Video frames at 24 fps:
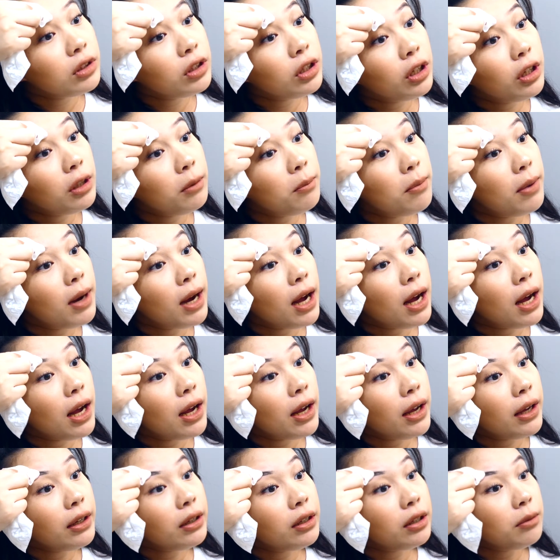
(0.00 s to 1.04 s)

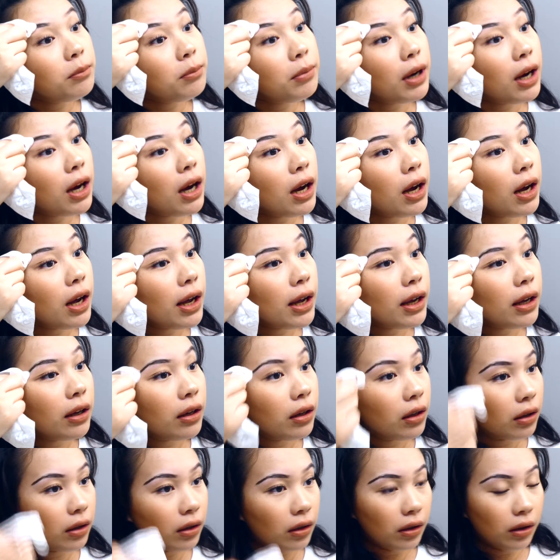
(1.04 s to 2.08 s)
Goodbye, goodbye.
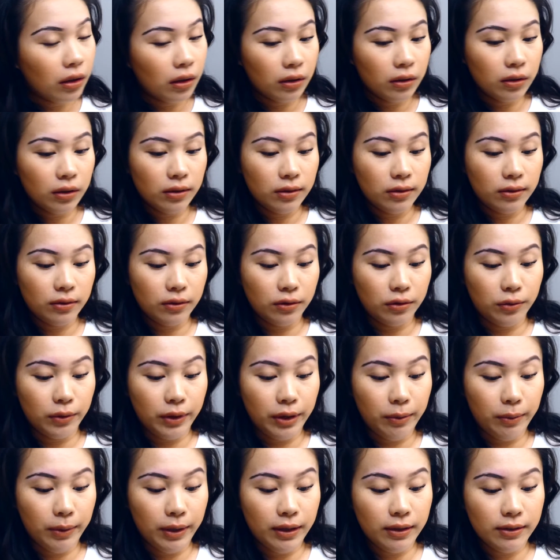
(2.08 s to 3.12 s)
This is a
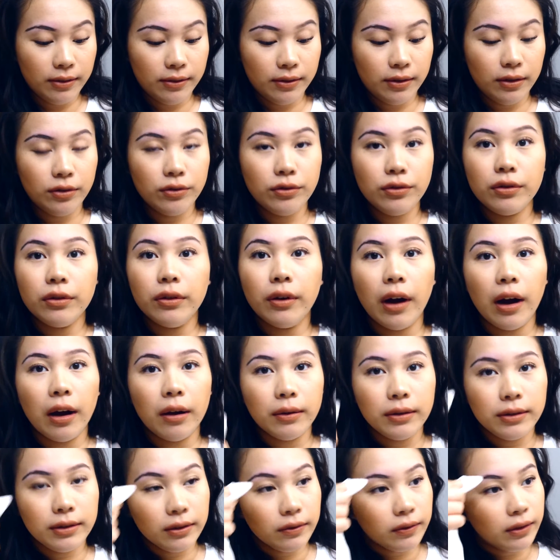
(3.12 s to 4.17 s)
great way to see too
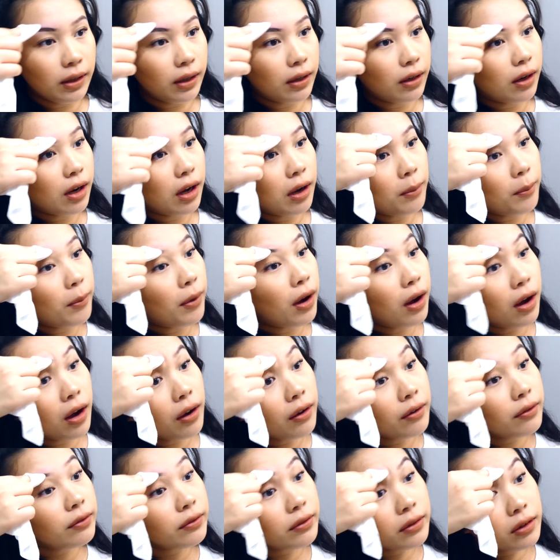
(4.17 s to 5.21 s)
how it's even gonna come
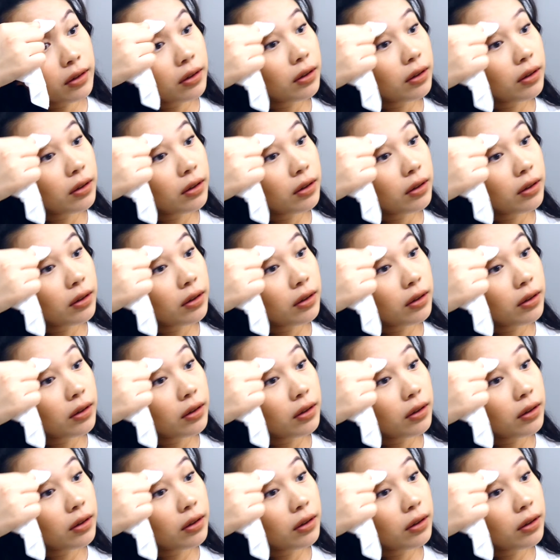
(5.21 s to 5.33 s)
off.